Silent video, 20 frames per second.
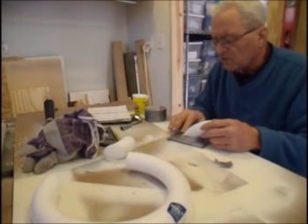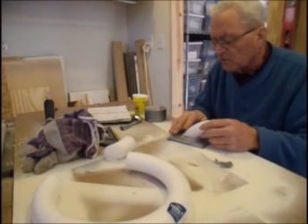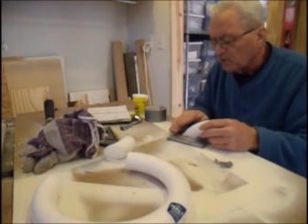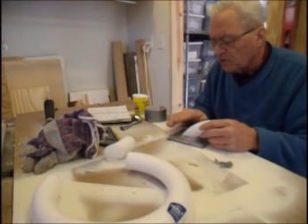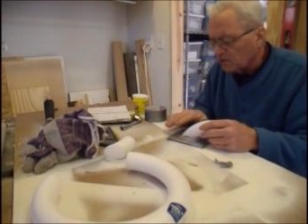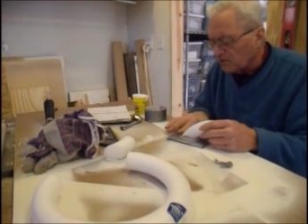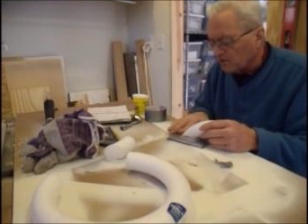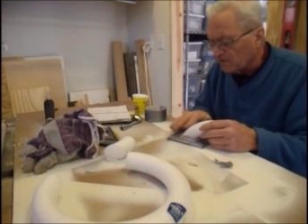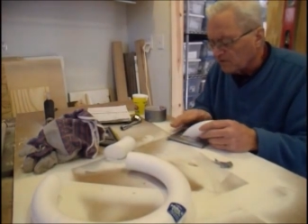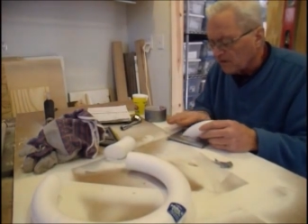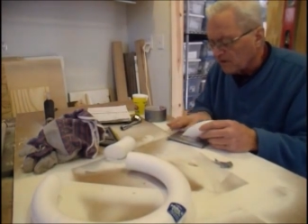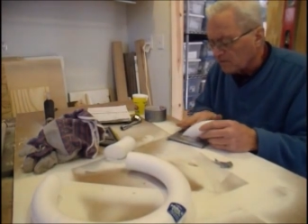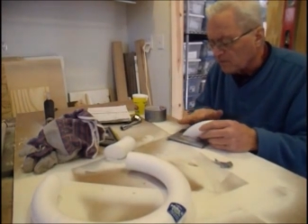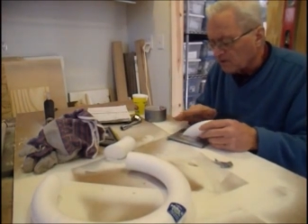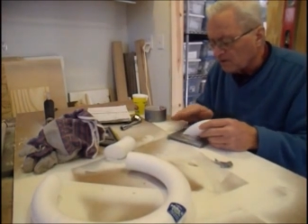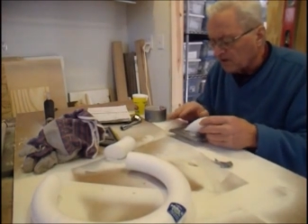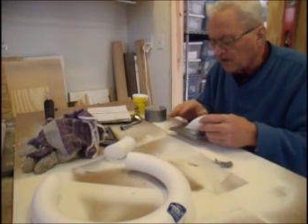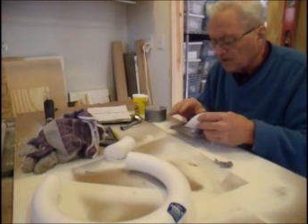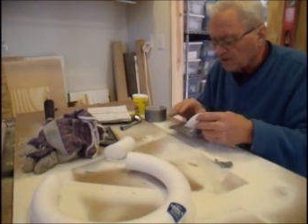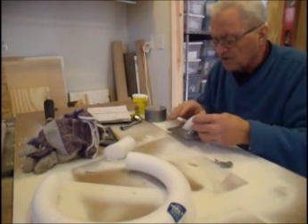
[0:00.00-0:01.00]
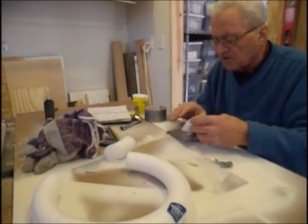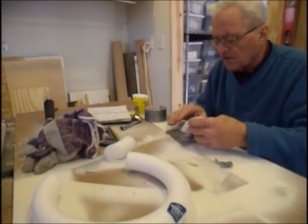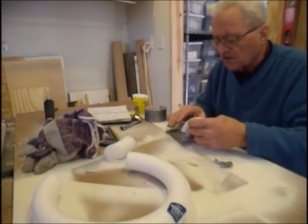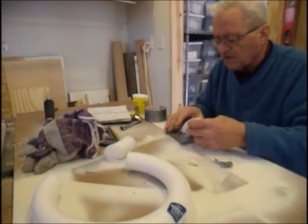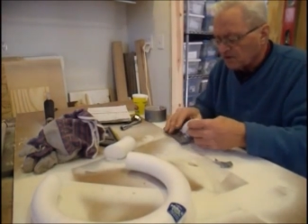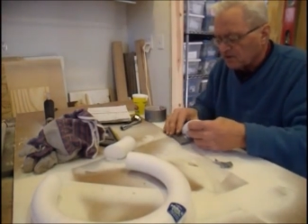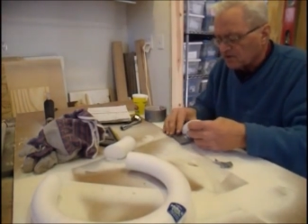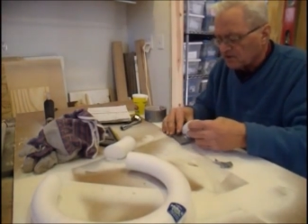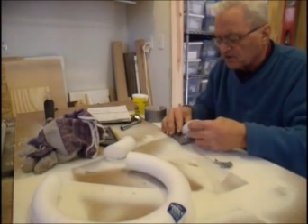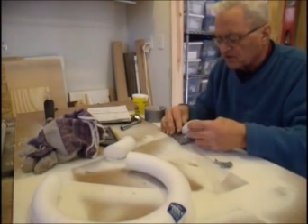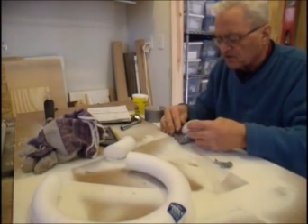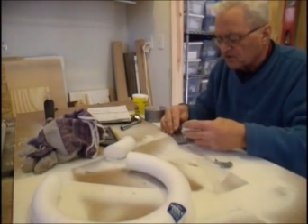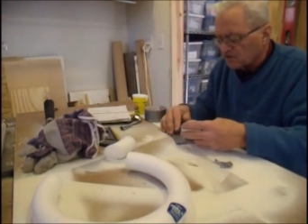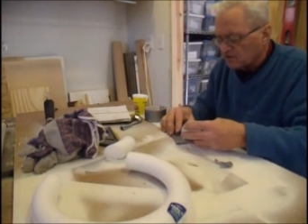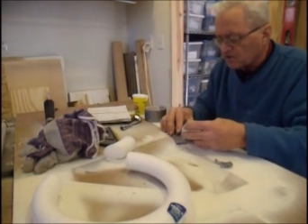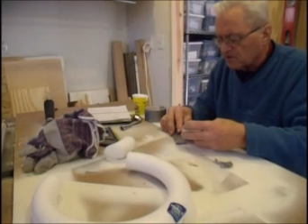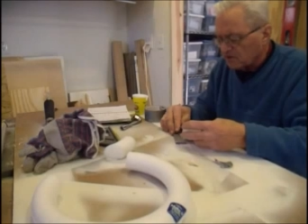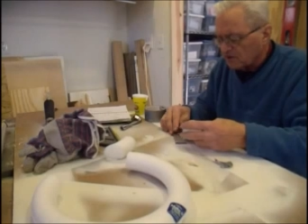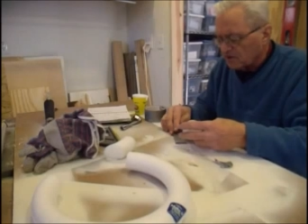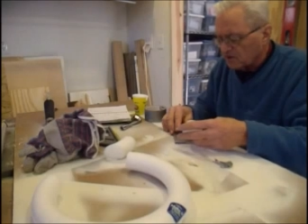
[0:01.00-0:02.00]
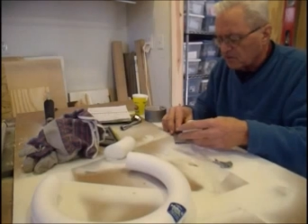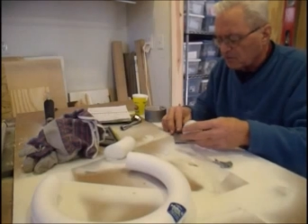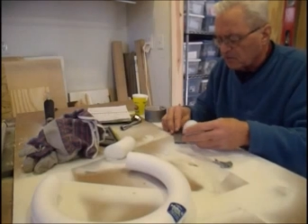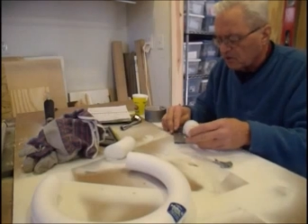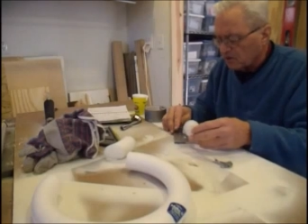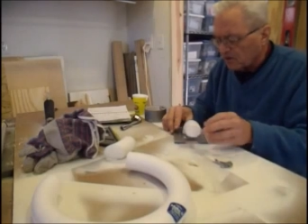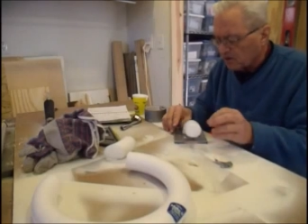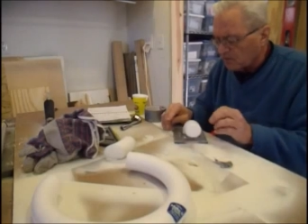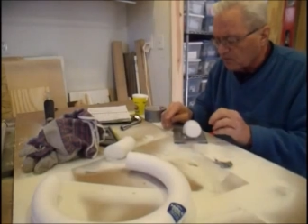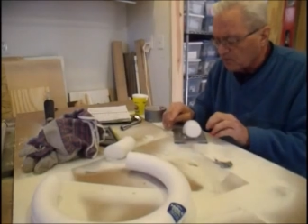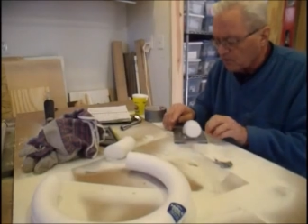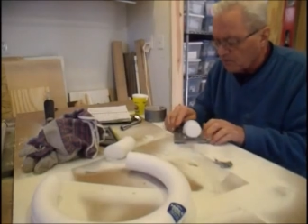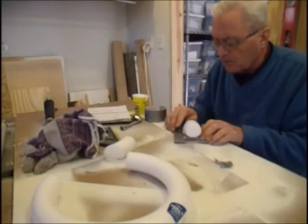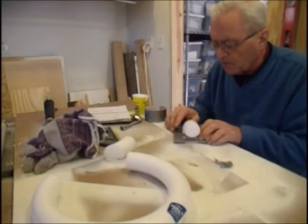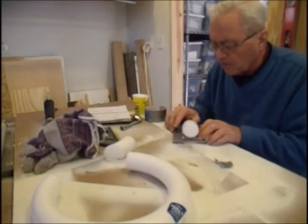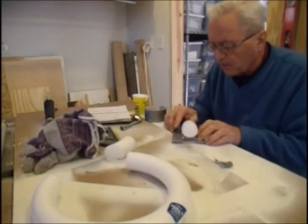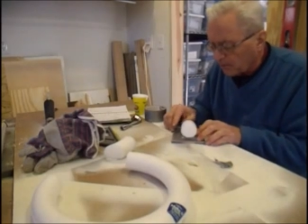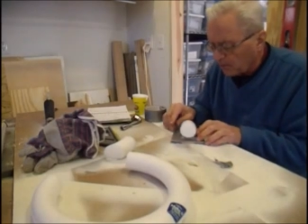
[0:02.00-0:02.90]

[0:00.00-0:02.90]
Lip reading: putting fiberglass on it, so it's not a problem.